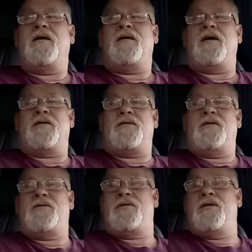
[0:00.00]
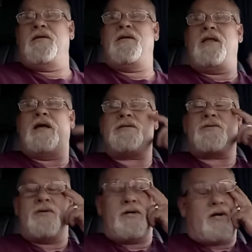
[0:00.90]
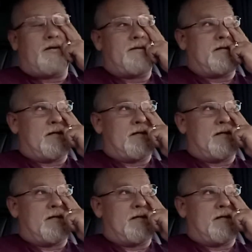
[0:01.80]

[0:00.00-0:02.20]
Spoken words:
yeah, that's true, Garth.